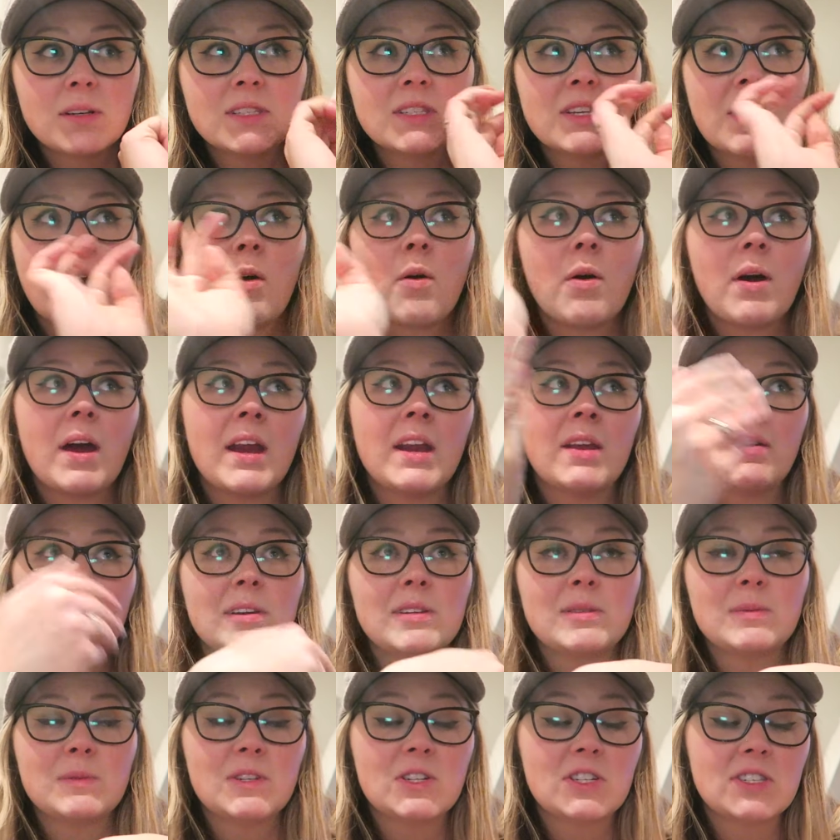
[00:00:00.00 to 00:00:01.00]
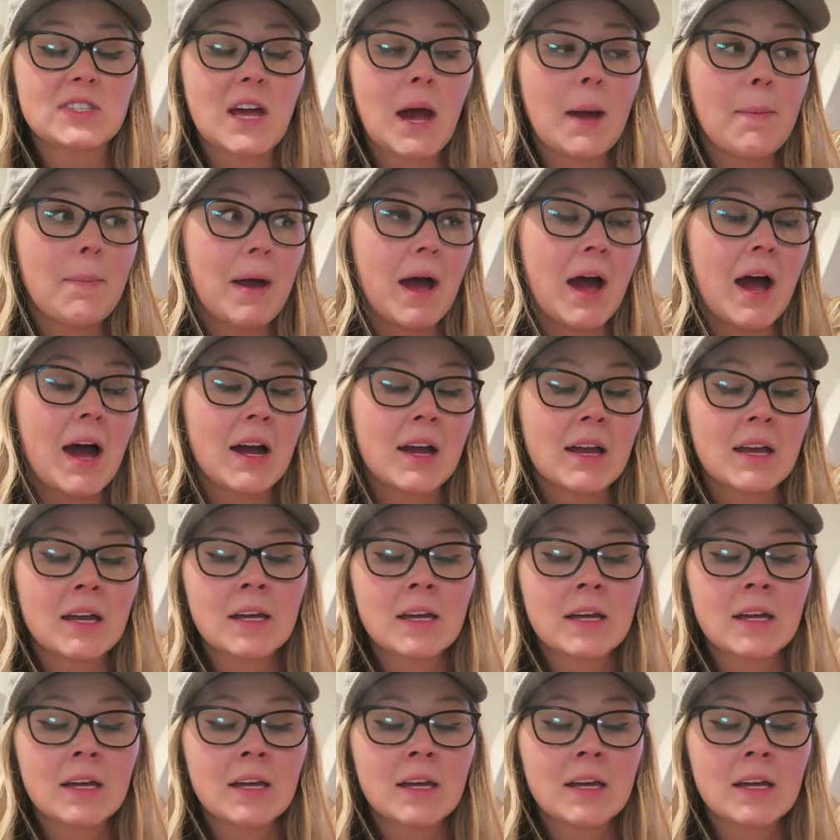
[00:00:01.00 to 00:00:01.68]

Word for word: So anyways, we just got back.